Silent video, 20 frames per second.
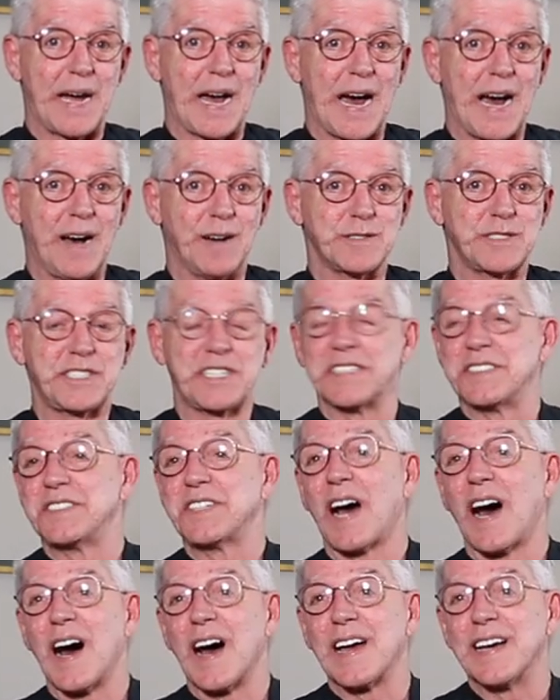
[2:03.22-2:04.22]
me how to
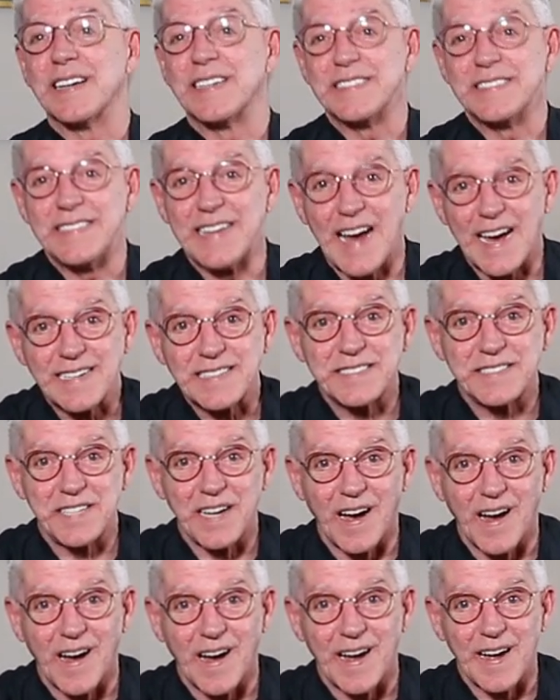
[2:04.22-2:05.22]
tie a
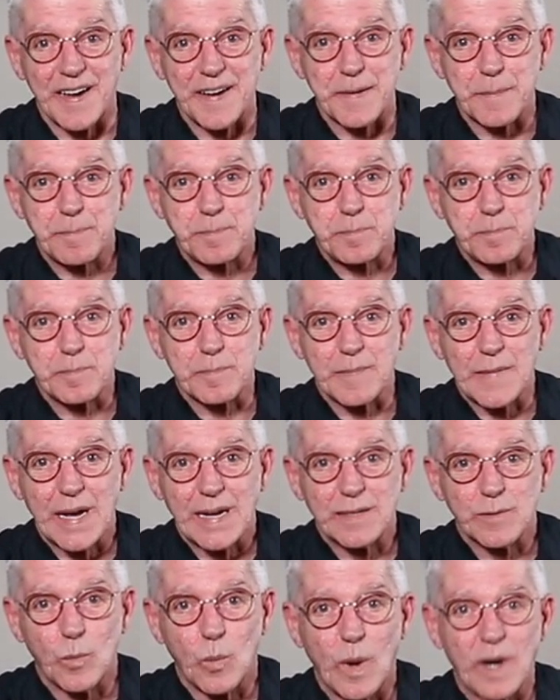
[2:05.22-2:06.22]
necktie,
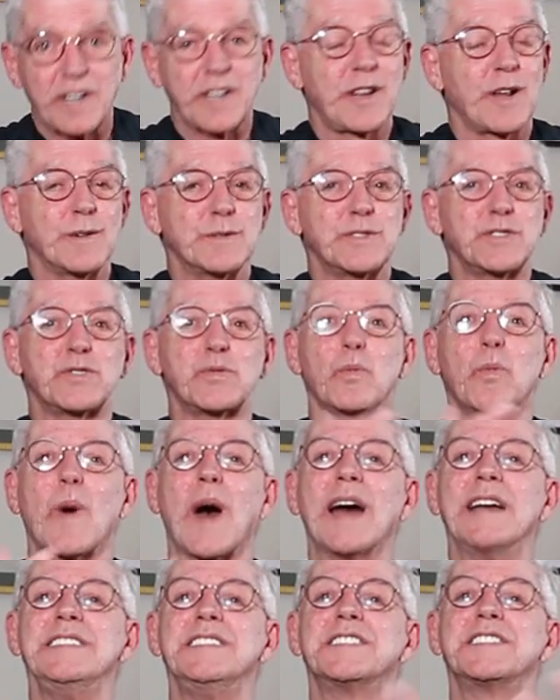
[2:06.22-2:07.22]
one of those
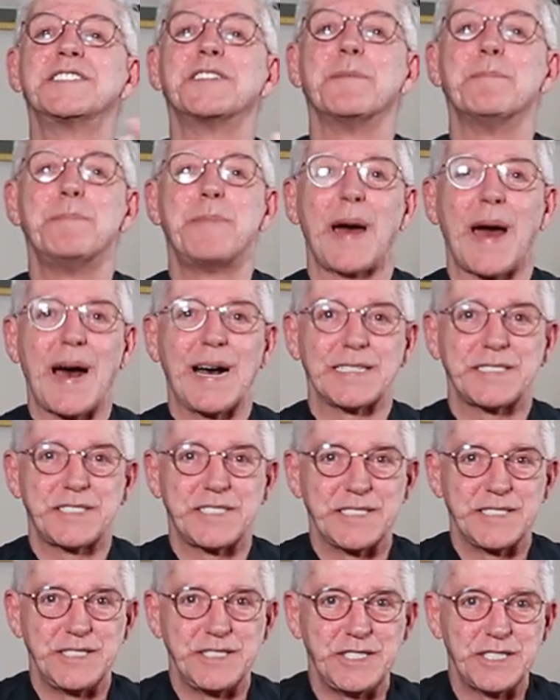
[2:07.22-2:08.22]
rites of
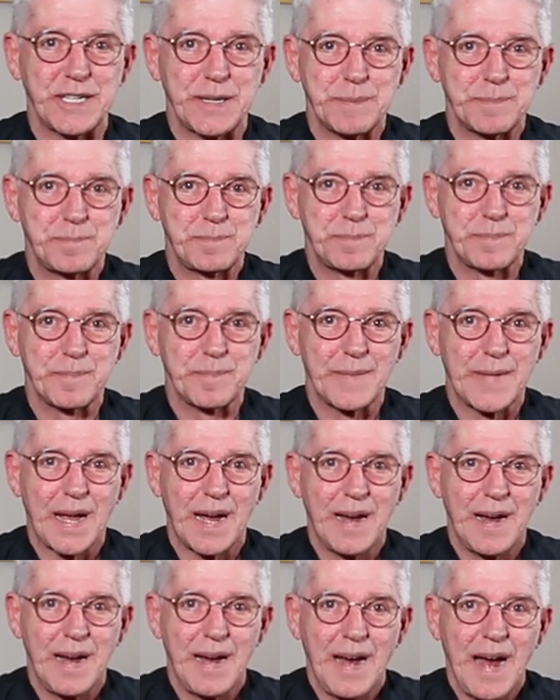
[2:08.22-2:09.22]
passage.
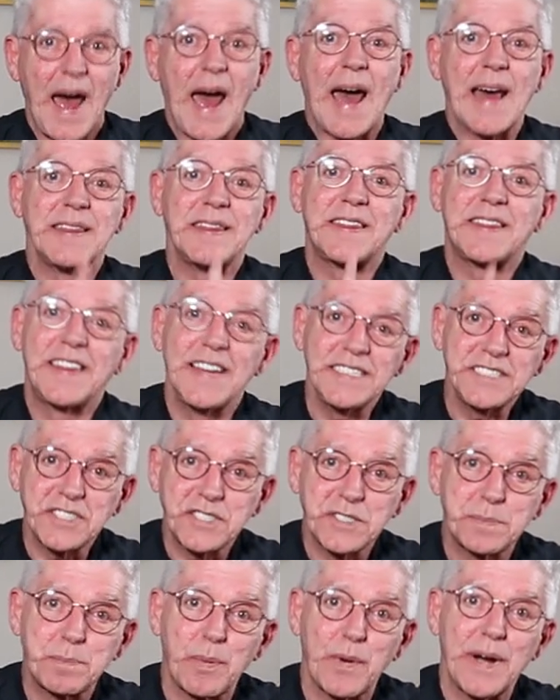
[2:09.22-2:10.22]
And
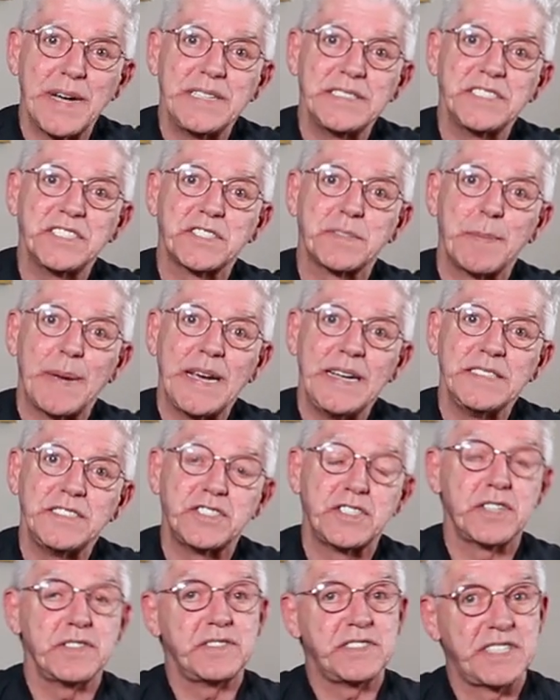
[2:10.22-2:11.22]
this brings me
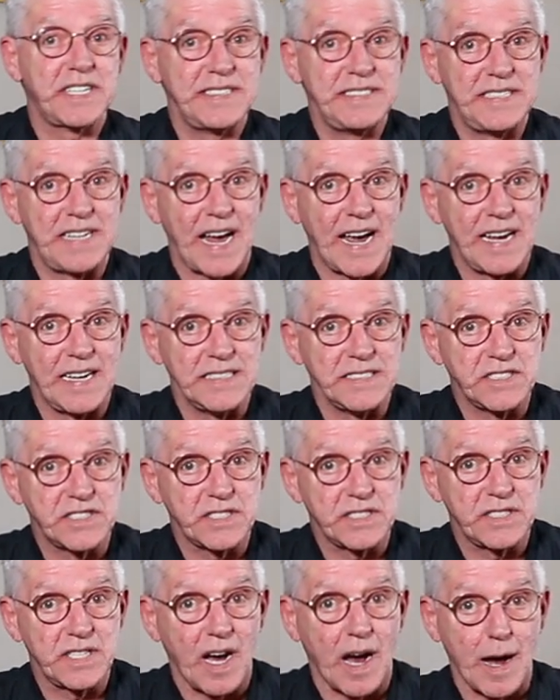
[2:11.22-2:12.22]
to
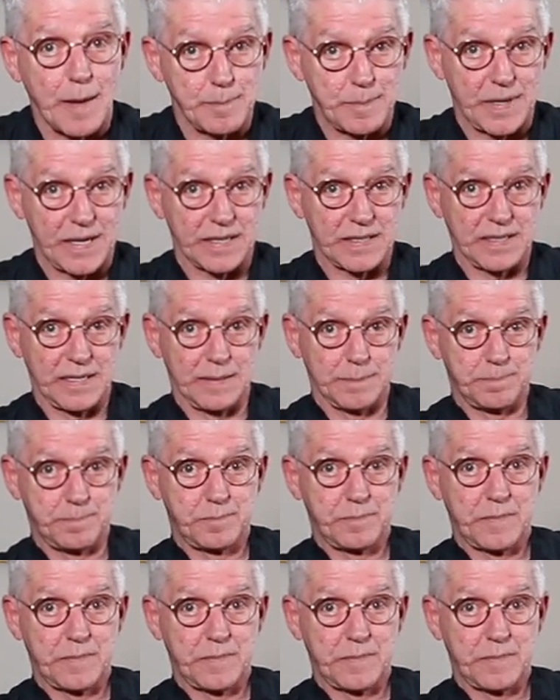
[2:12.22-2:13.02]
today's topic: